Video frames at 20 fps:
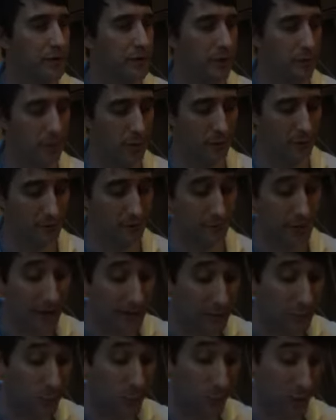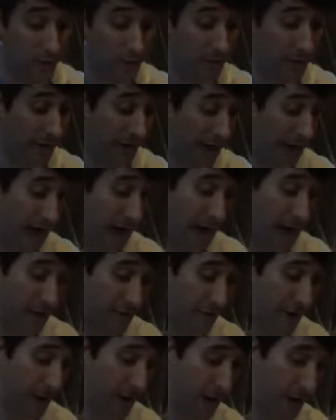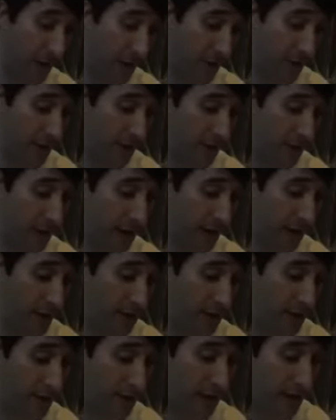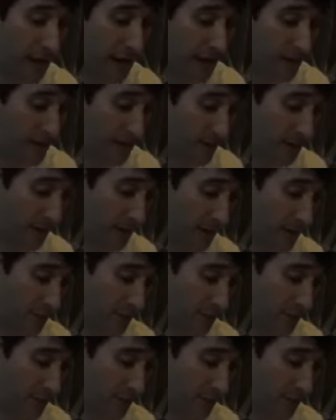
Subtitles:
anyway, so that's one thing I have underlined. And then the